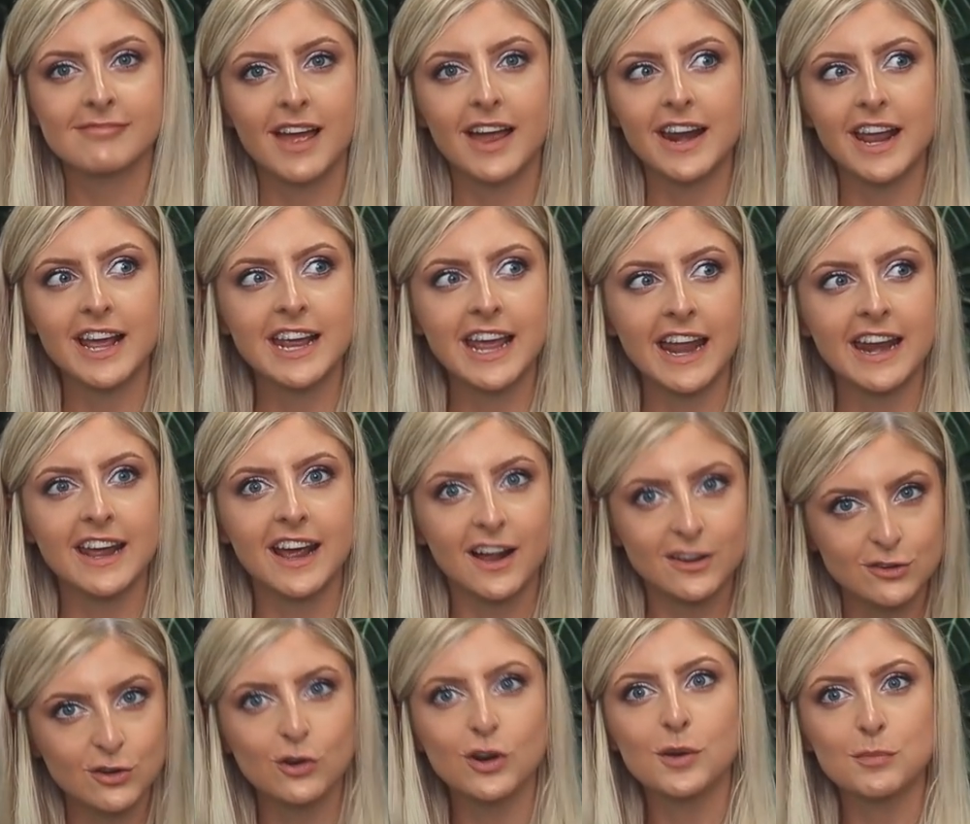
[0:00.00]
And I get it, I
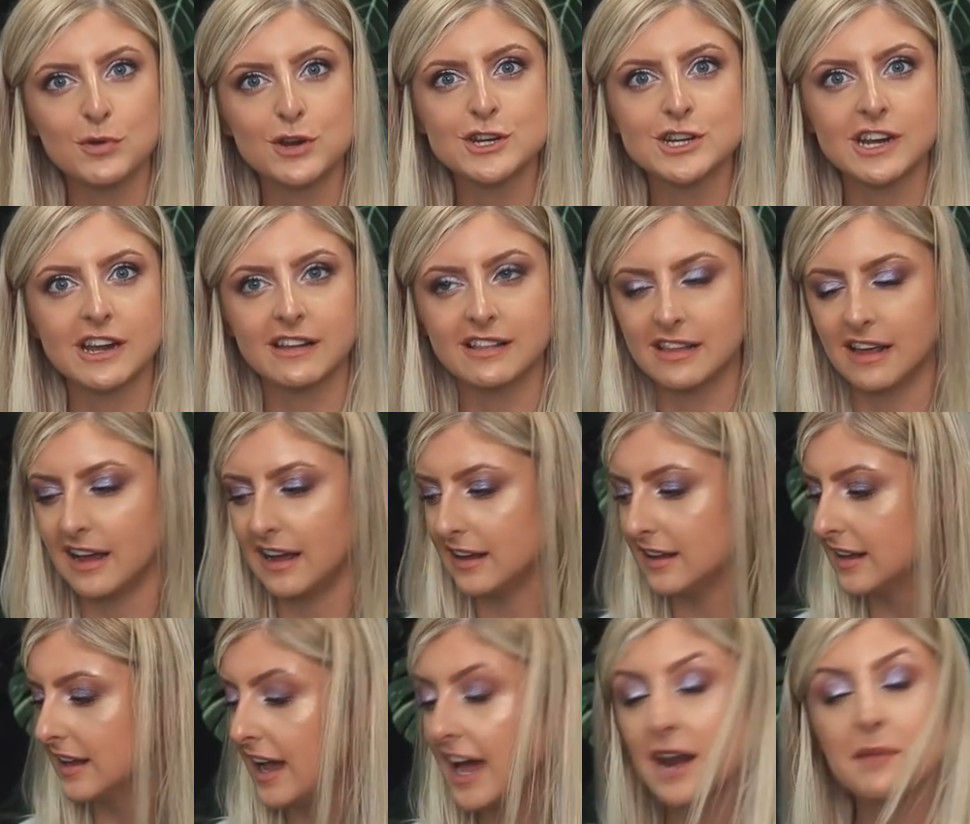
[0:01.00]
totally appreciate that.
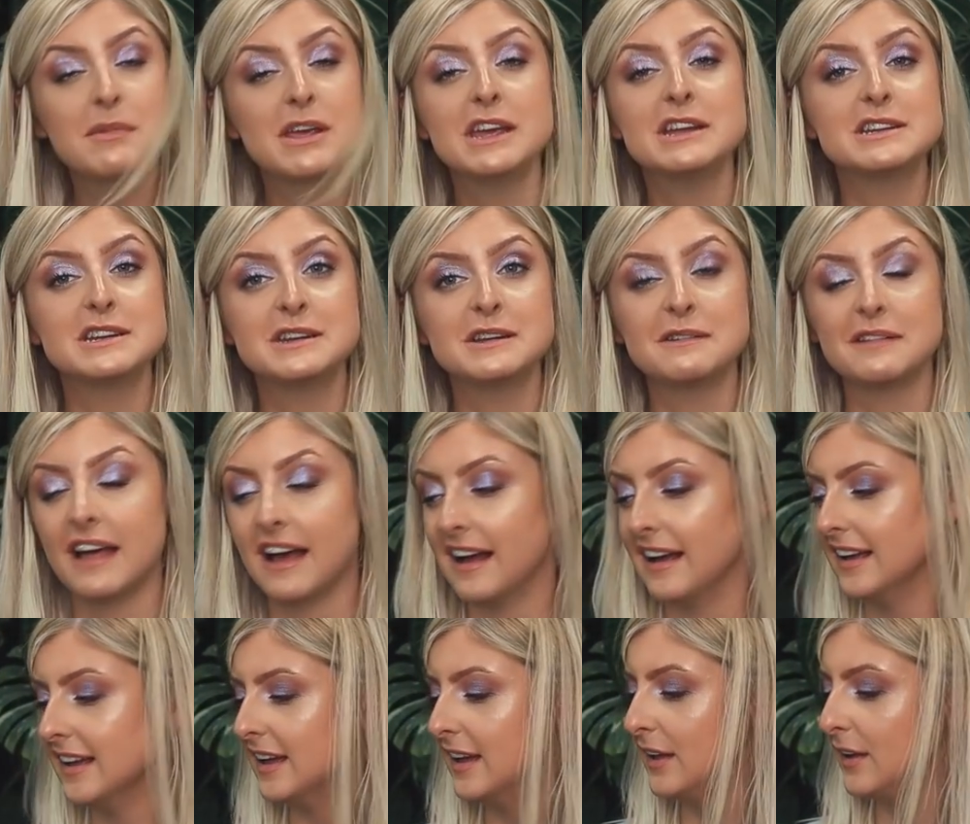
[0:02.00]
And I'm here to do
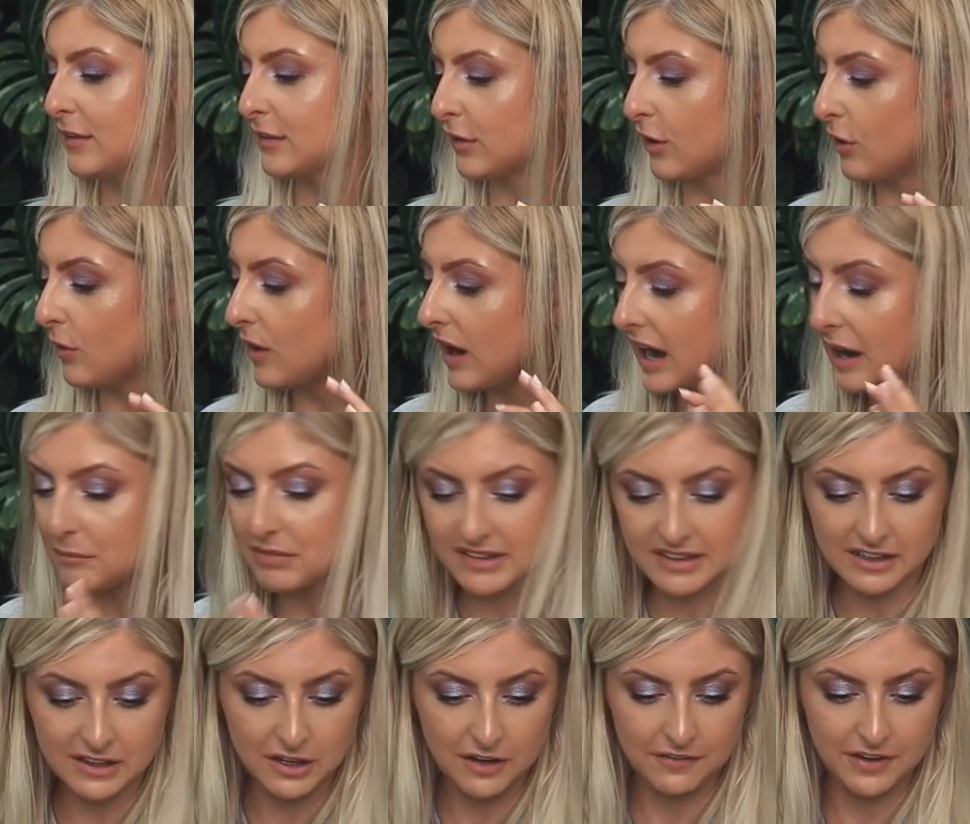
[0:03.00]
that. So I'm
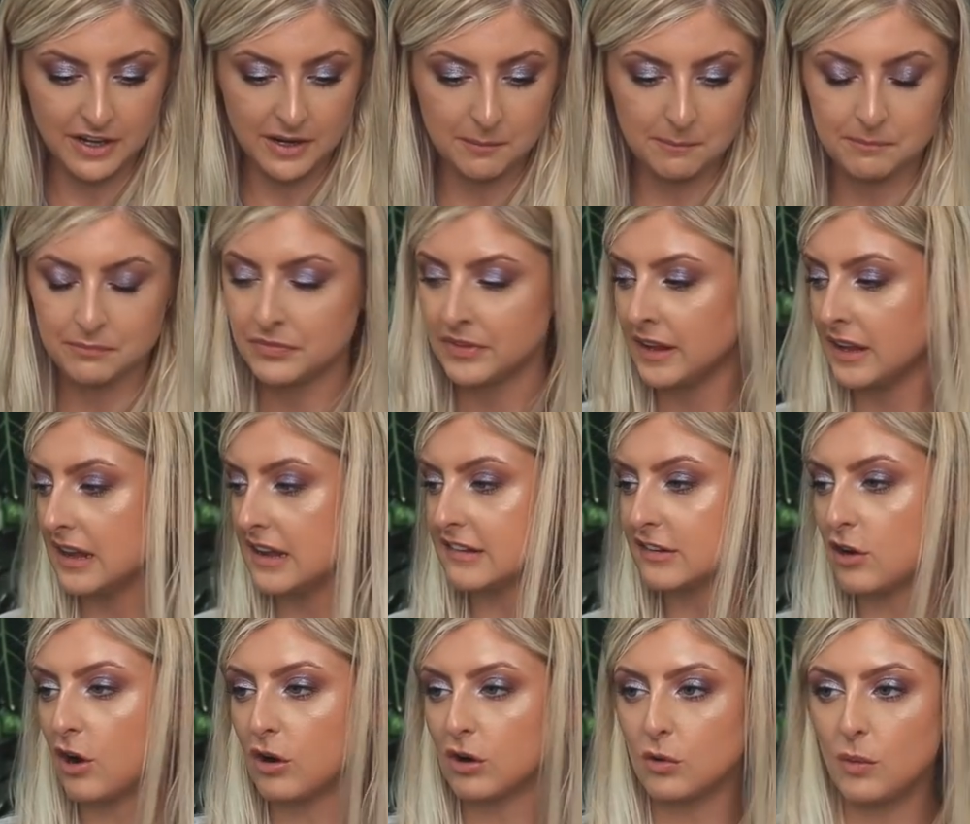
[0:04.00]
still loving him. He's
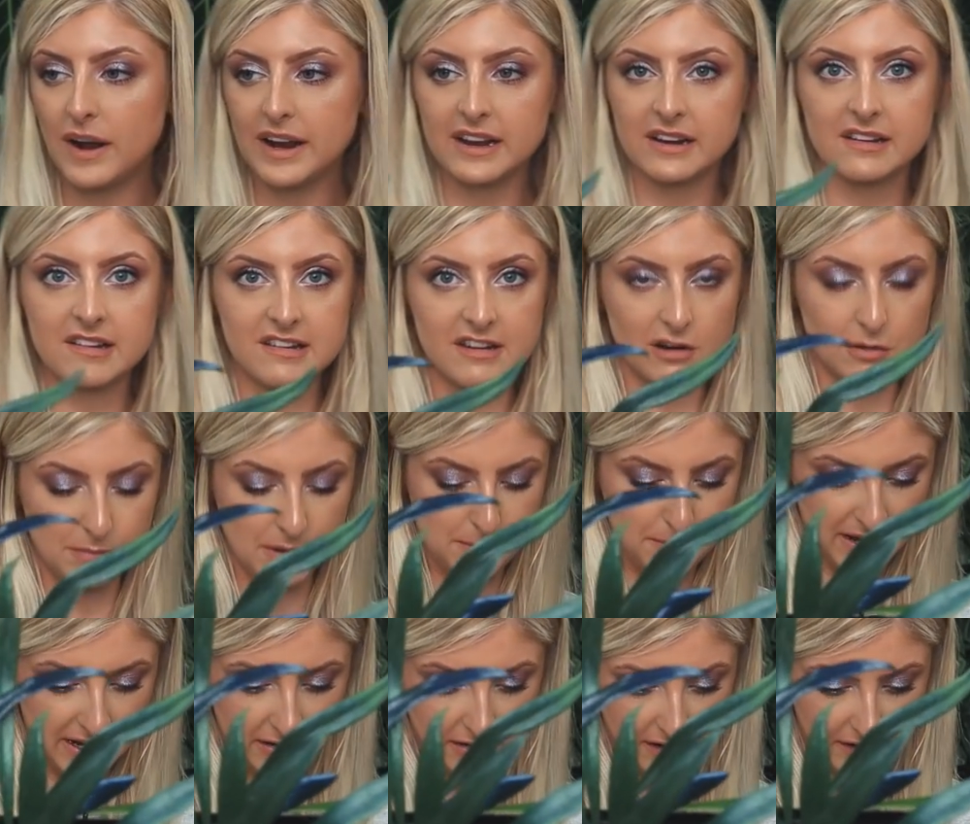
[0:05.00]
got quite considerably
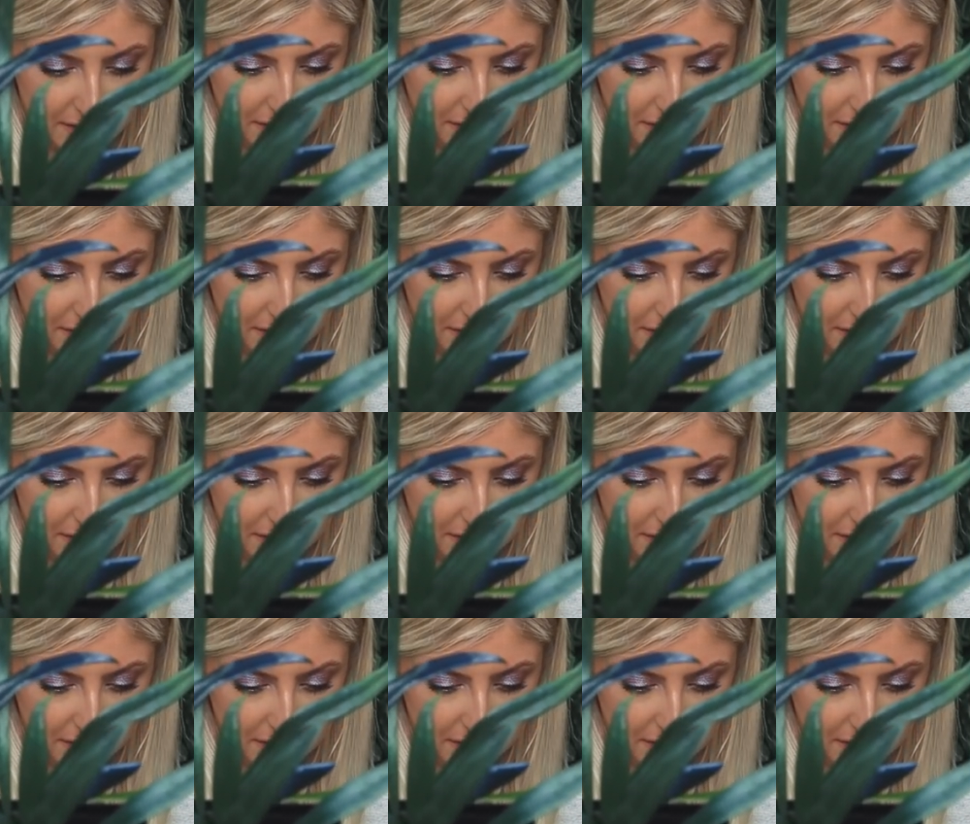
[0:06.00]
bigger, I